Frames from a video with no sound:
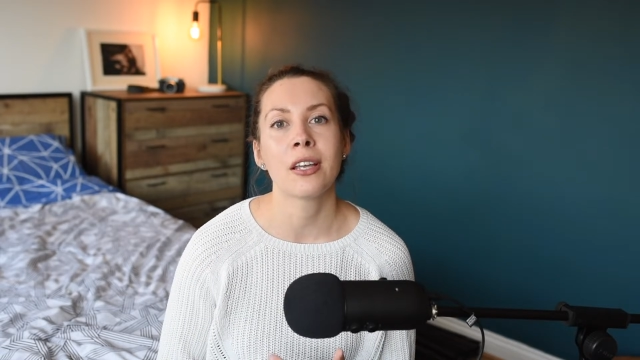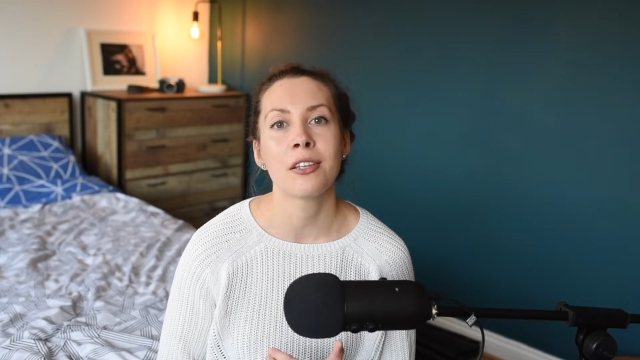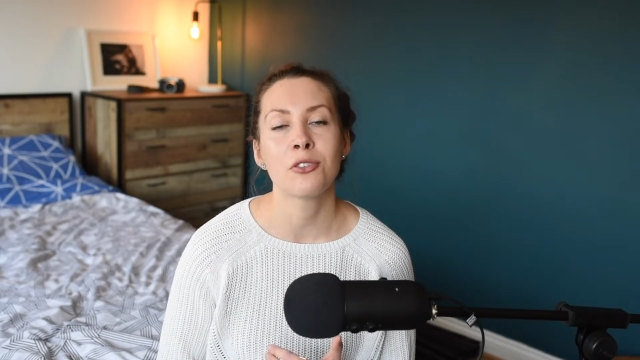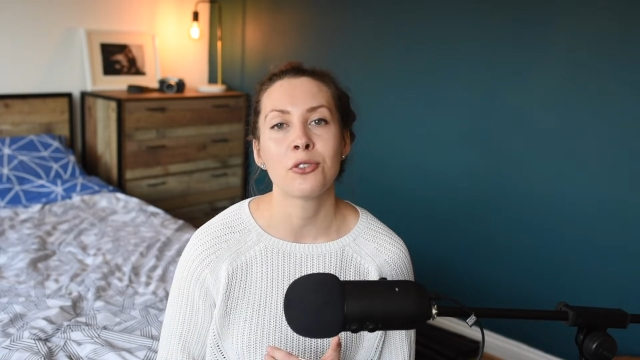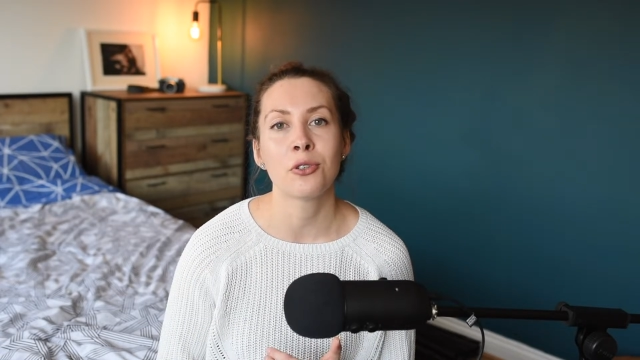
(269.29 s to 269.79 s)

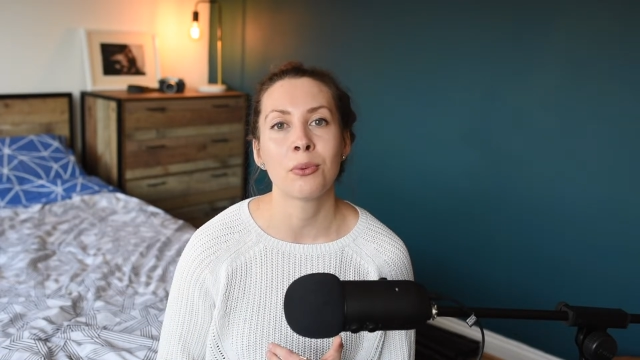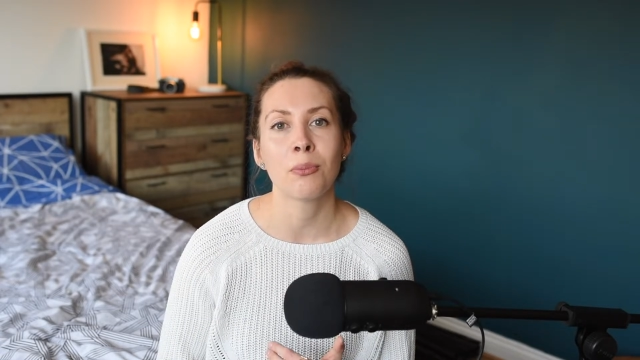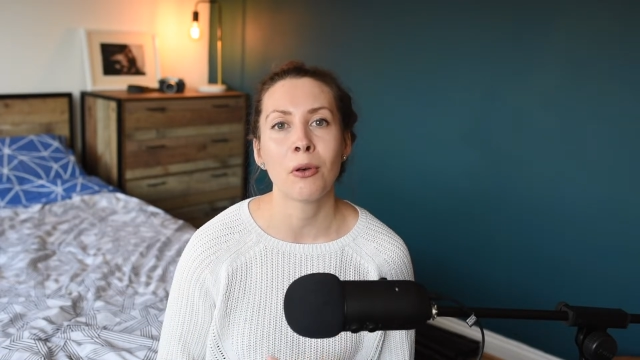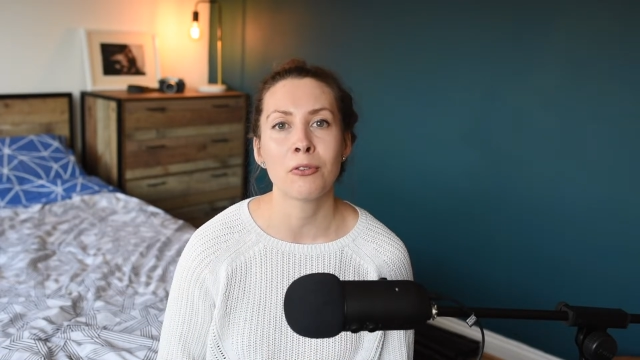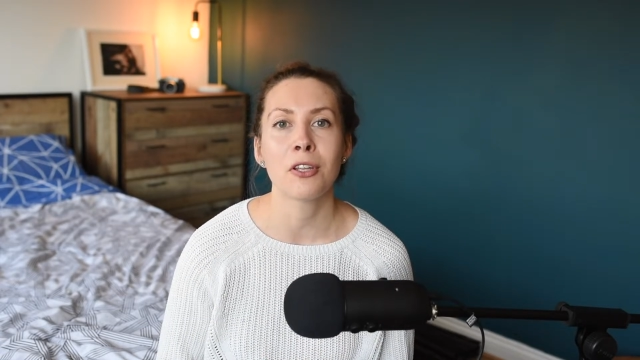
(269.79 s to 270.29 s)
into
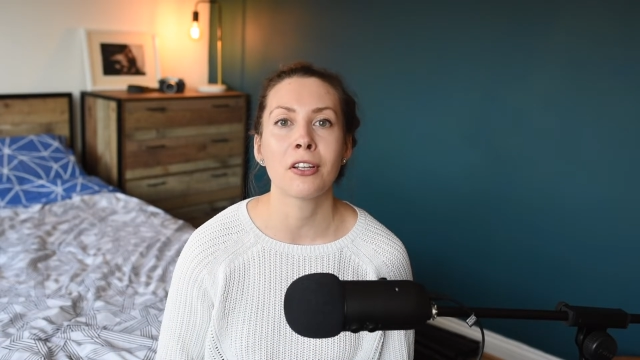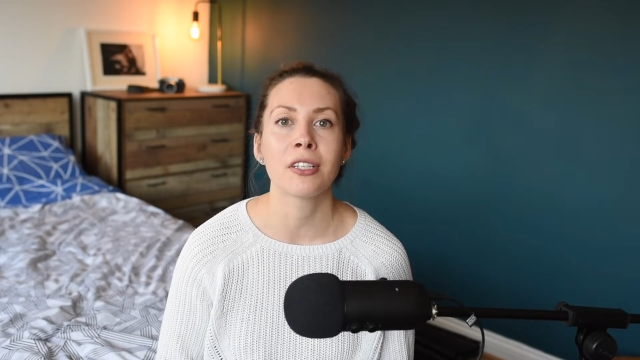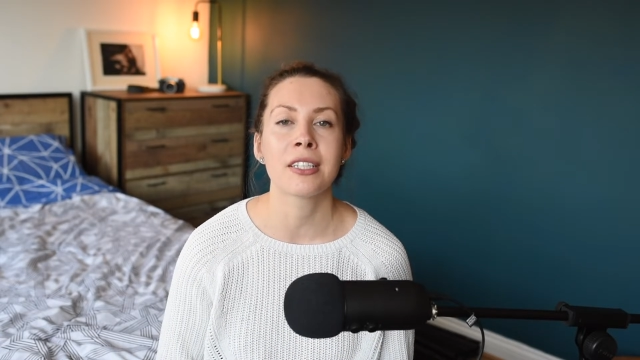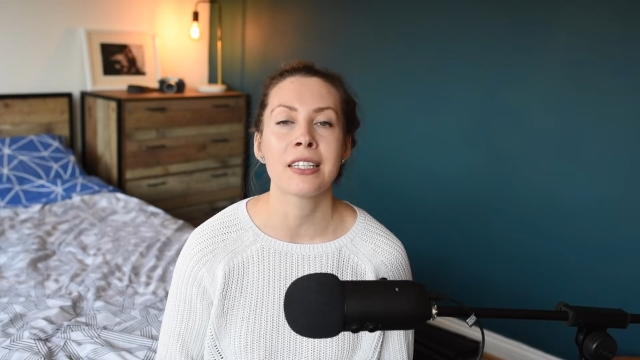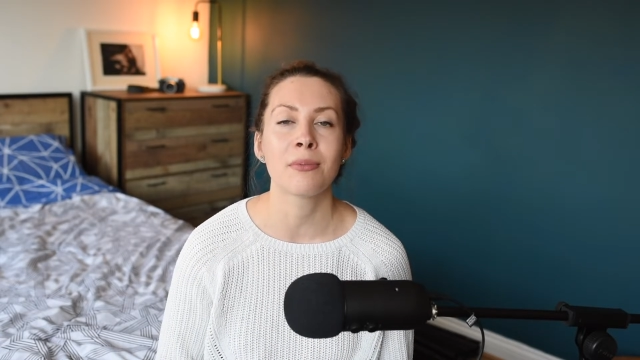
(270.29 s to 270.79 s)
most
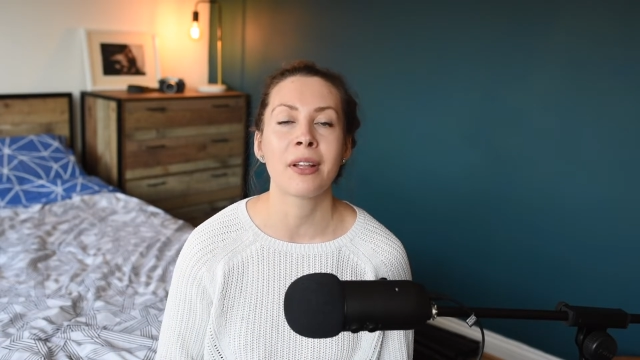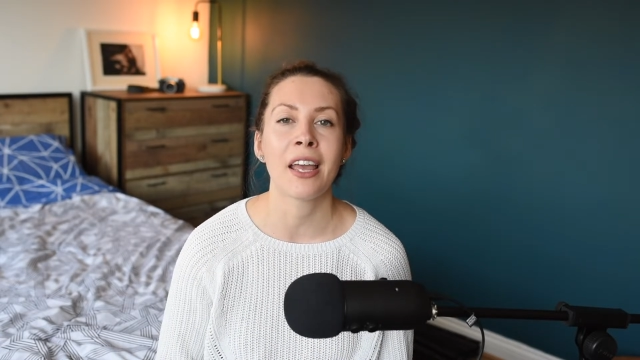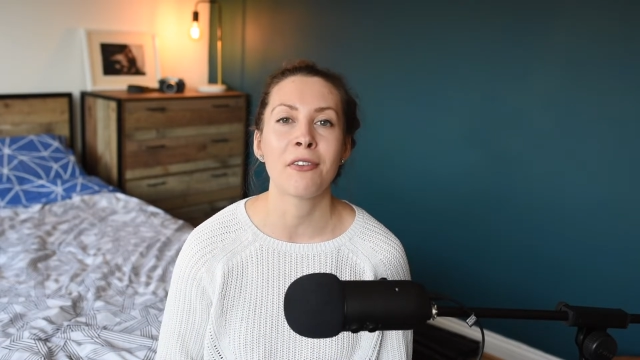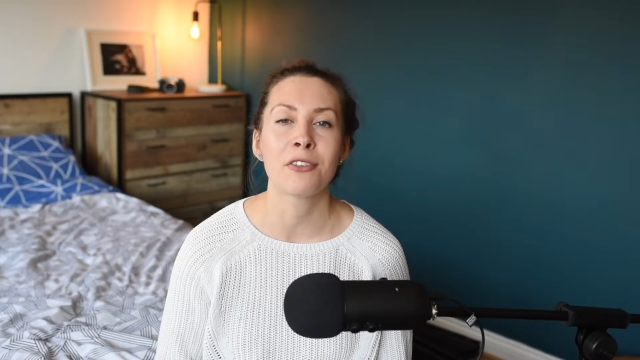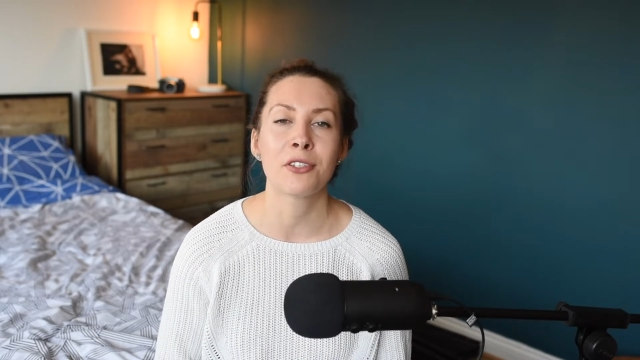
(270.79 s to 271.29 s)
inaccessible
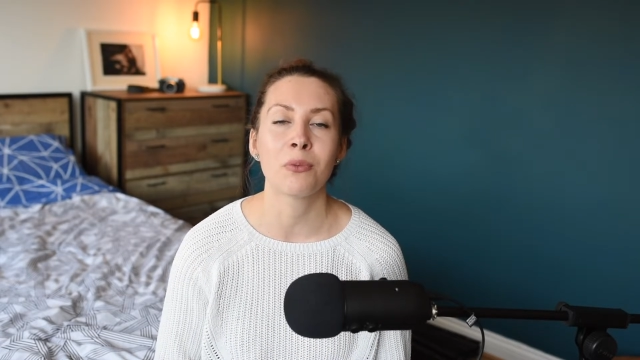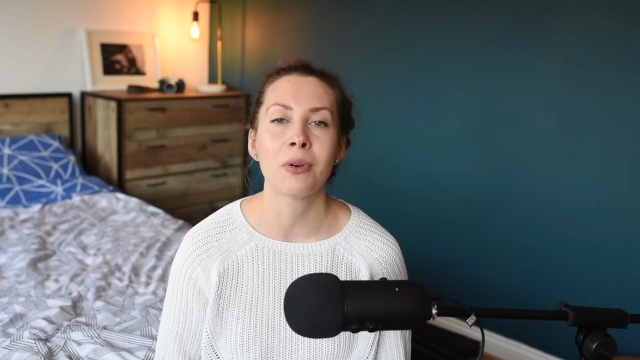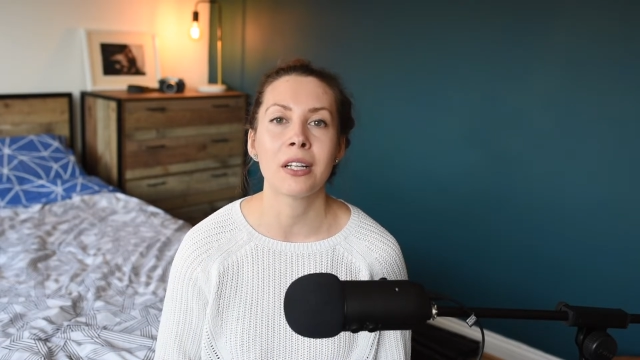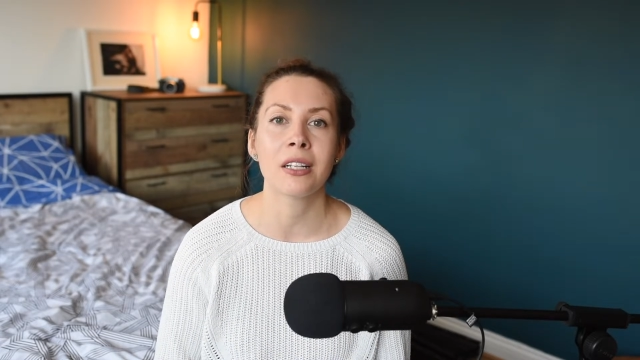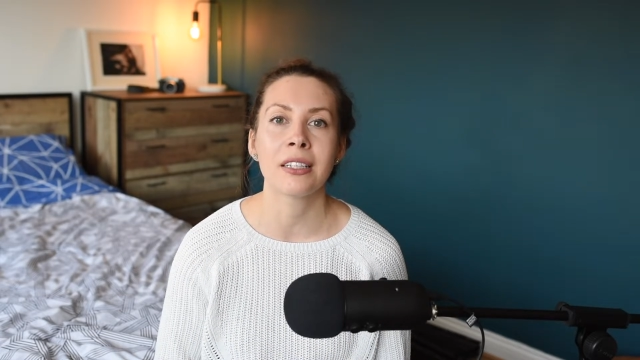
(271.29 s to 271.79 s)
areas in the
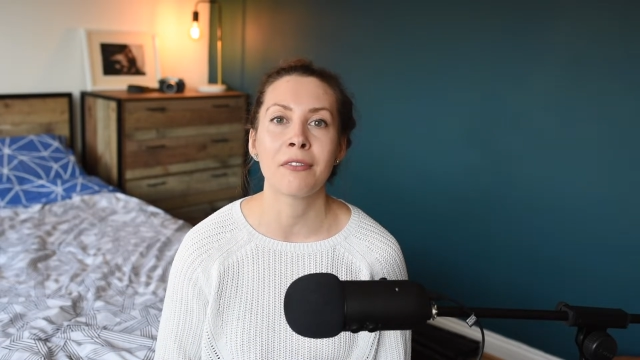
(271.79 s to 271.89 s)
world,